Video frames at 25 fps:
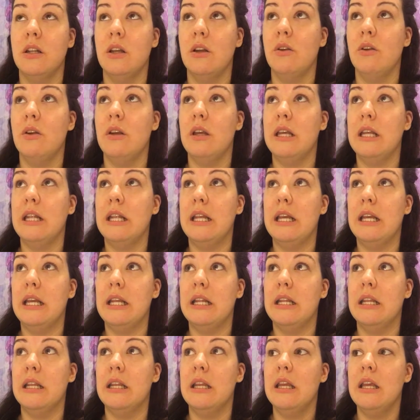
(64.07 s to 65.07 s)
know,
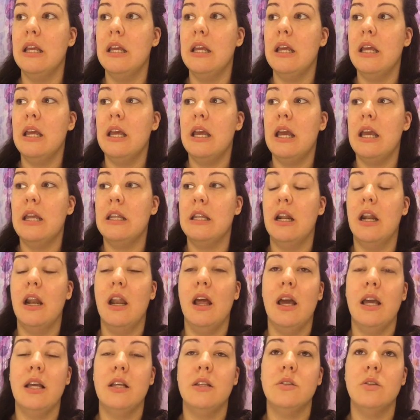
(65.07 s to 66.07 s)
in a
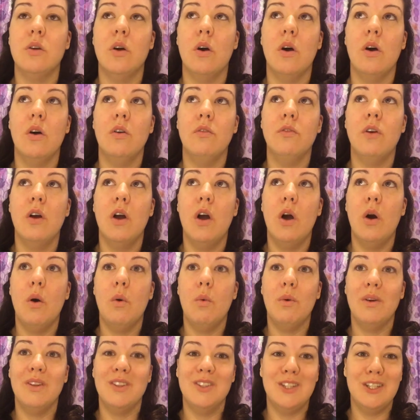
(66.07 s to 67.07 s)
light of
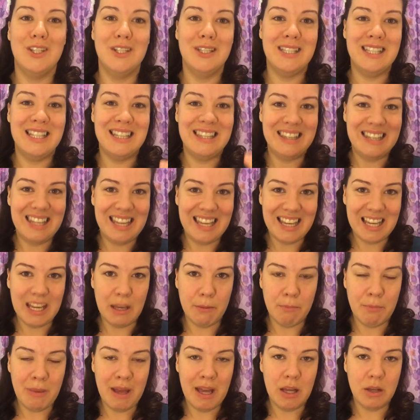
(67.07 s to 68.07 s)
wanting to think
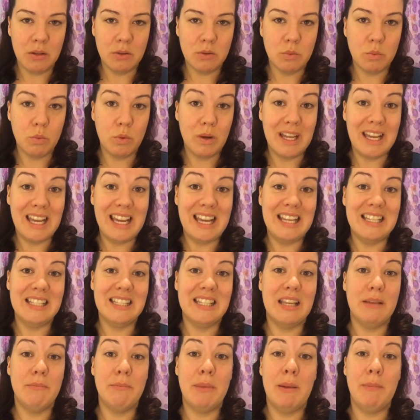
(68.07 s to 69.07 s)
about what it is
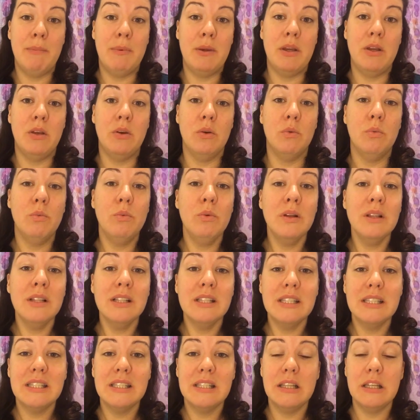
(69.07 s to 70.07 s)
that maybe you
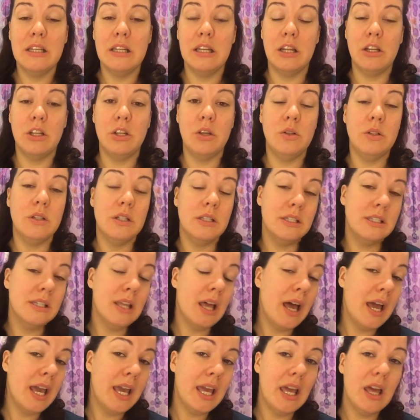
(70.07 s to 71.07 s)
want, you know, you
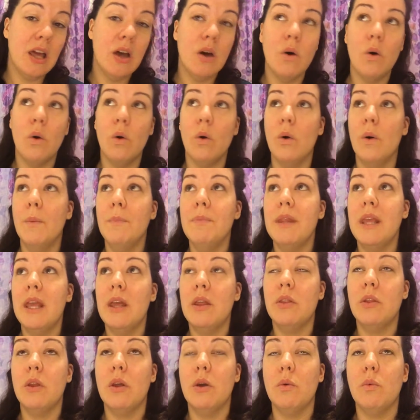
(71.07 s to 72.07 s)
desire, or
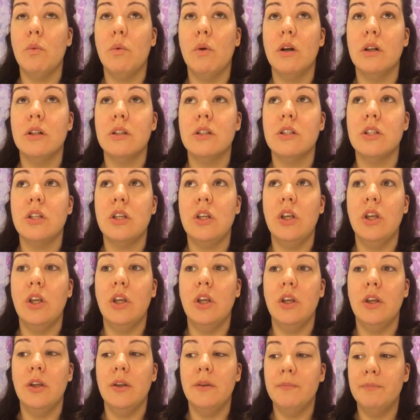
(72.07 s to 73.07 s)
that what
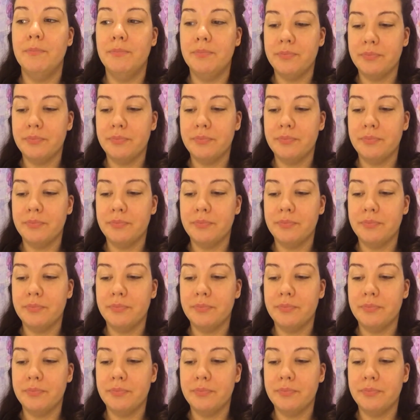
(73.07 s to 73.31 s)
you